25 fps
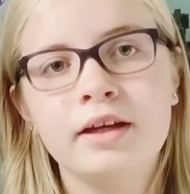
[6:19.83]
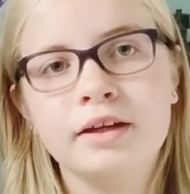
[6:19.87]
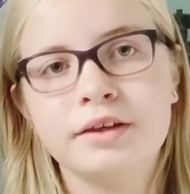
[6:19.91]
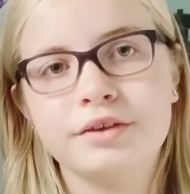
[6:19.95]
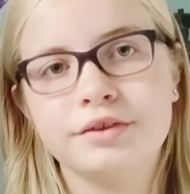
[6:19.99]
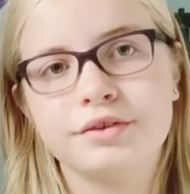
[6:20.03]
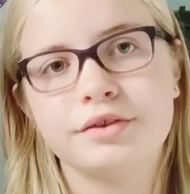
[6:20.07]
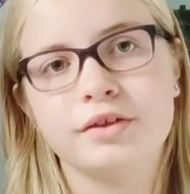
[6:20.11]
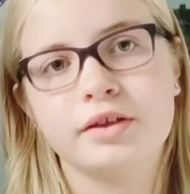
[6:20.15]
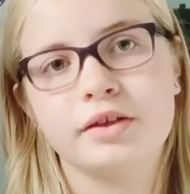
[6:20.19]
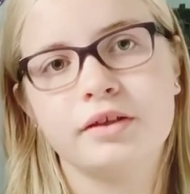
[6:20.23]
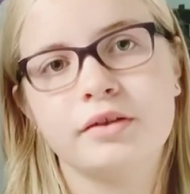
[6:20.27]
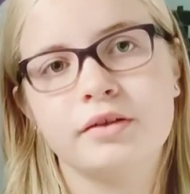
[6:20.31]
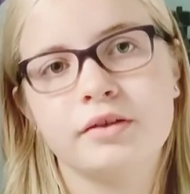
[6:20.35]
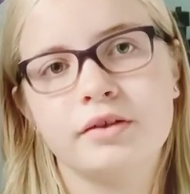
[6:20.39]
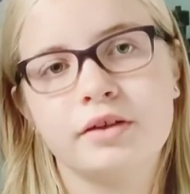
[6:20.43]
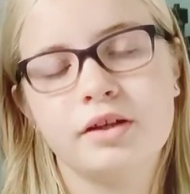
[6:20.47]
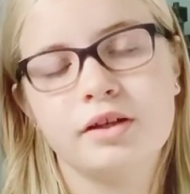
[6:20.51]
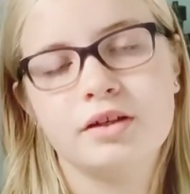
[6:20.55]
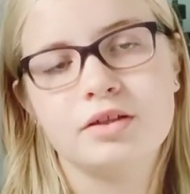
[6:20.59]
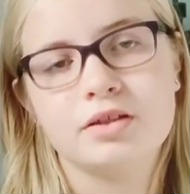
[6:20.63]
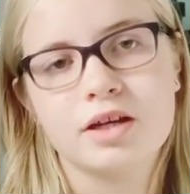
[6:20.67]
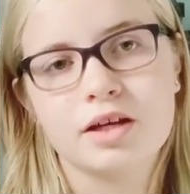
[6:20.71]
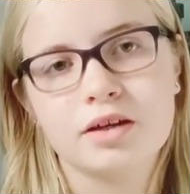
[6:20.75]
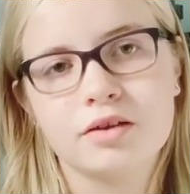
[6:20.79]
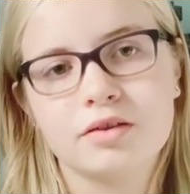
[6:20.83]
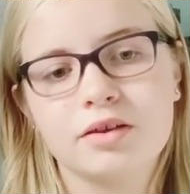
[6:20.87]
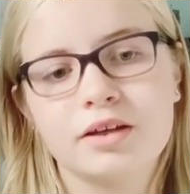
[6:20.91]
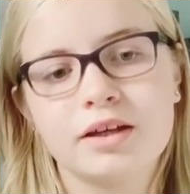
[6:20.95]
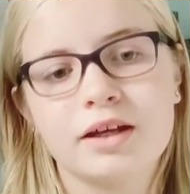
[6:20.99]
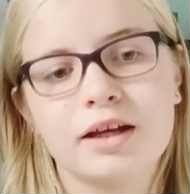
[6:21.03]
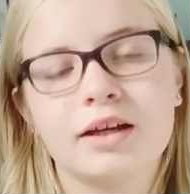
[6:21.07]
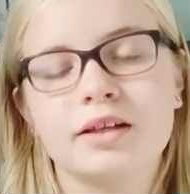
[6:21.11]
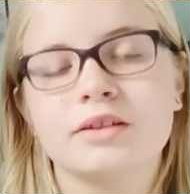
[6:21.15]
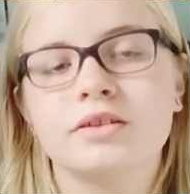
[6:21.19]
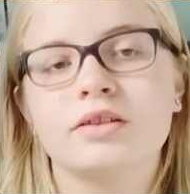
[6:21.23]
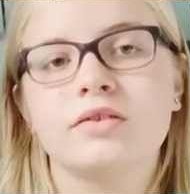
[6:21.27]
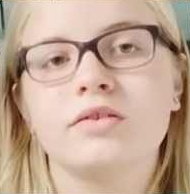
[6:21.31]
So it generally
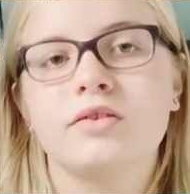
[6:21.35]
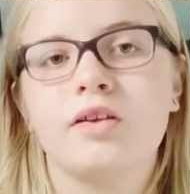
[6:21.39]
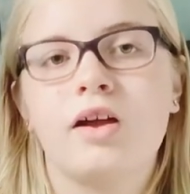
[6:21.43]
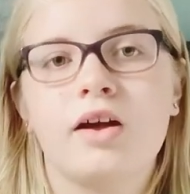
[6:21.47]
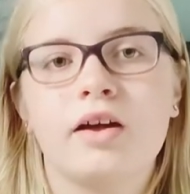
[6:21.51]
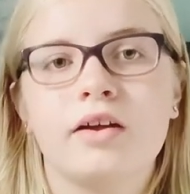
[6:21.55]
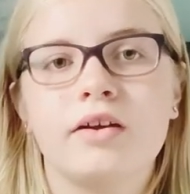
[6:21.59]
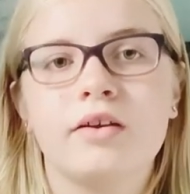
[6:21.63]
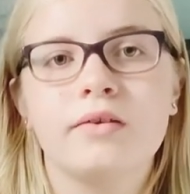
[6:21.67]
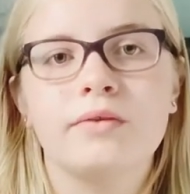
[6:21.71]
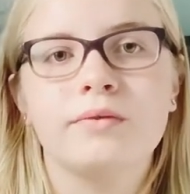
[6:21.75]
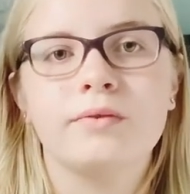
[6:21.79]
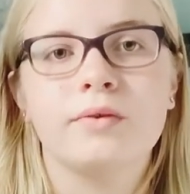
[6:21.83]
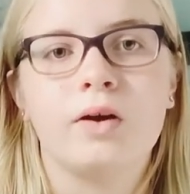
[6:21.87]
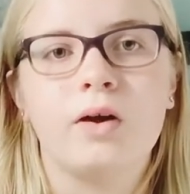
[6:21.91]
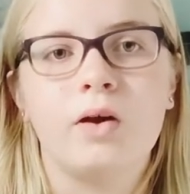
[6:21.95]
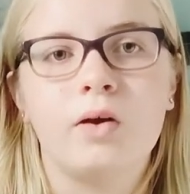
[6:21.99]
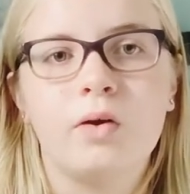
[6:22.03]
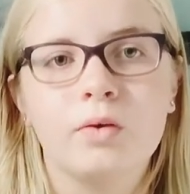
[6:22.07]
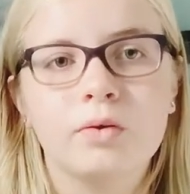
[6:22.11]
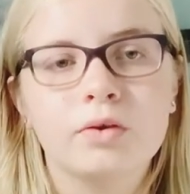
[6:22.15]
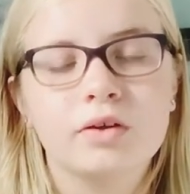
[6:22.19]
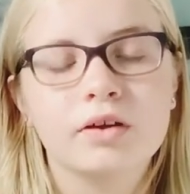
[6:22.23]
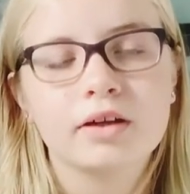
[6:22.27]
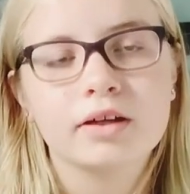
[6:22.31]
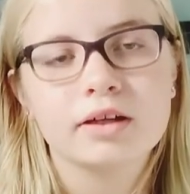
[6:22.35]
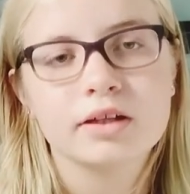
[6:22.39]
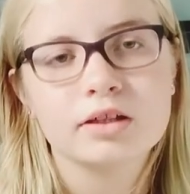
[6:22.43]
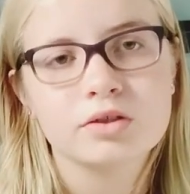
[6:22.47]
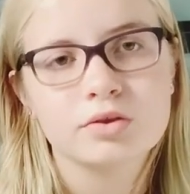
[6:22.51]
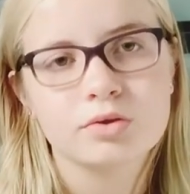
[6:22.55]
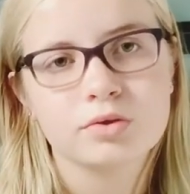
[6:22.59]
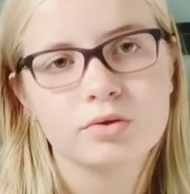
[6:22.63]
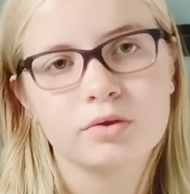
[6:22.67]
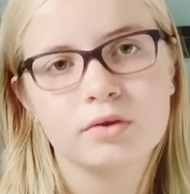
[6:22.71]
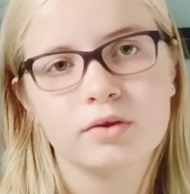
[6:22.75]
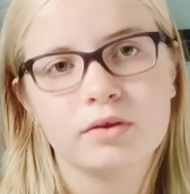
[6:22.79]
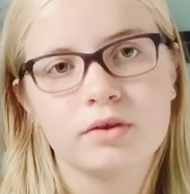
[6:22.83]
has a lot of odor
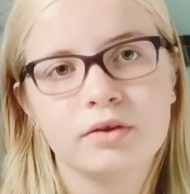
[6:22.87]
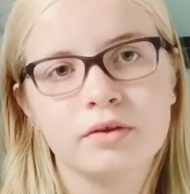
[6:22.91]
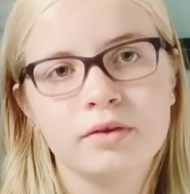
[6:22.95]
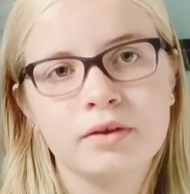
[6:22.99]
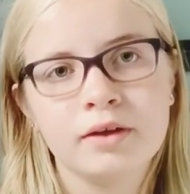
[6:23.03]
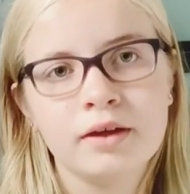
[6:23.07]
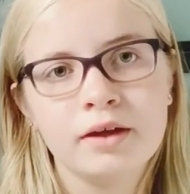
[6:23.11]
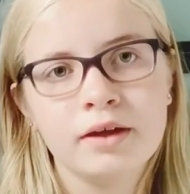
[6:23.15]
control